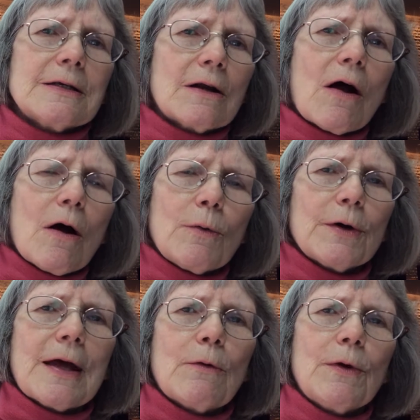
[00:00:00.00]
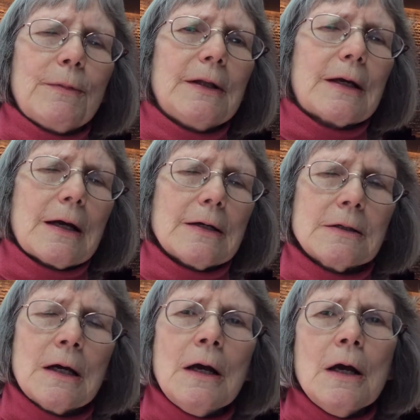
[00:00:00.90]
at all where that wouldn't be the
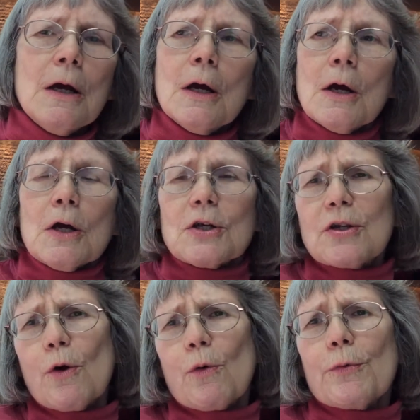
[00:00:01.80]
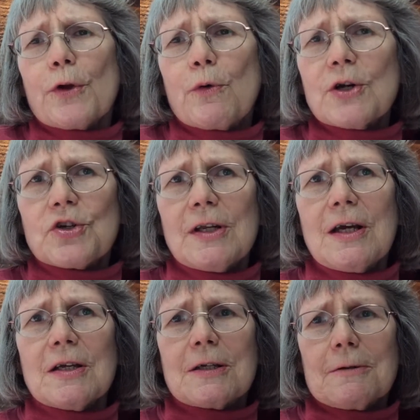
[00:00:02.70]
case. So the question
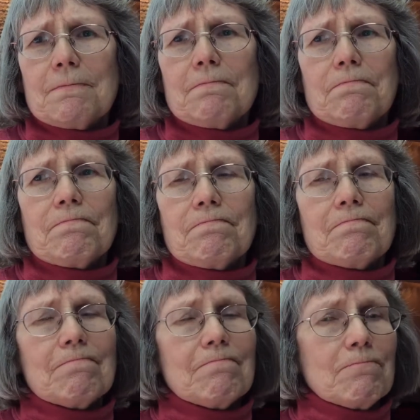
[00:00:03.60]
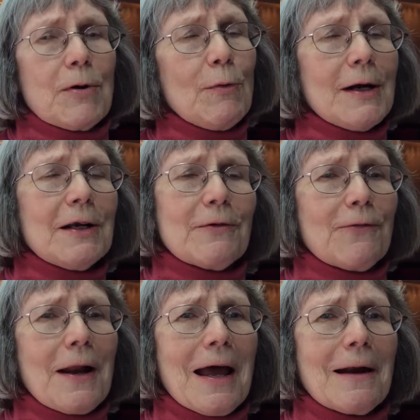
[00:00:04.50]
is, we wanted to
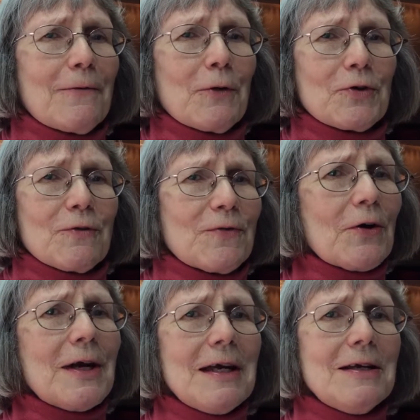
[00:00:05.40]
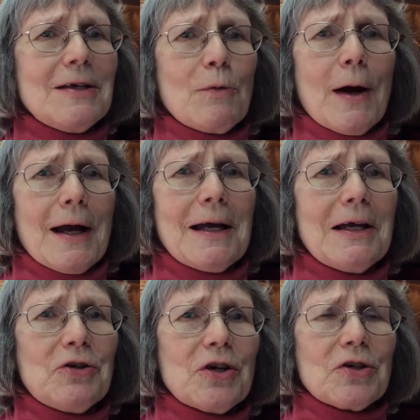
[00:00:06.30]
find out if there was a very easy
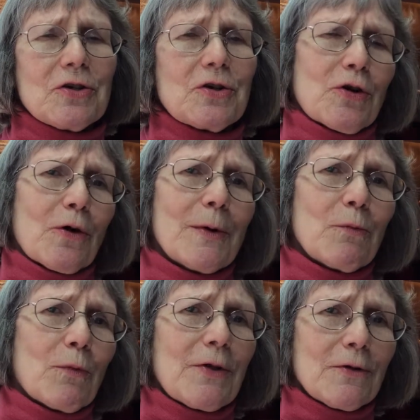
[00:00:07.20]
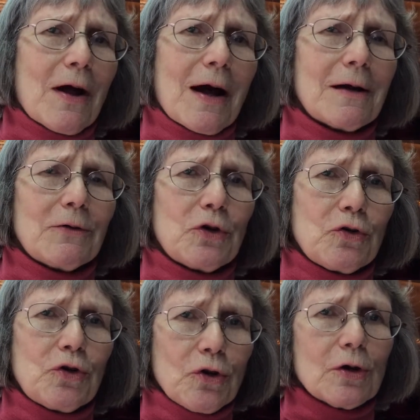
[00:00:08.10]
way just to determine whether or not you
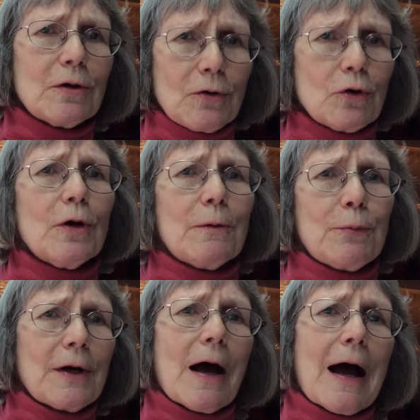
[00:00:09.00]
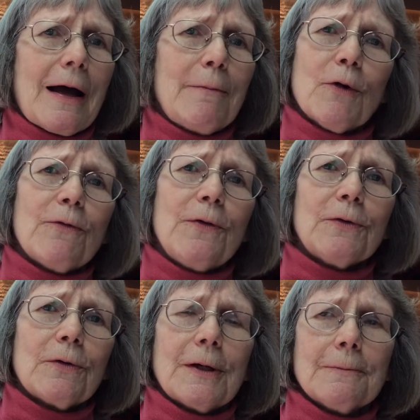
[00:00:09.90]
could put a high MERV
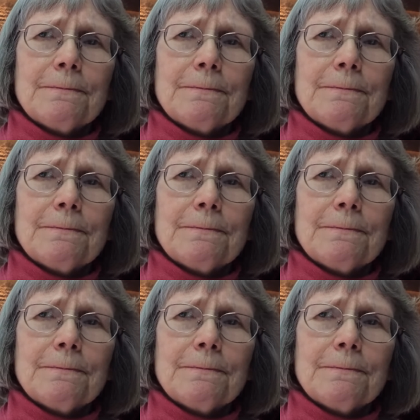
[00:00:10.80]
filter in.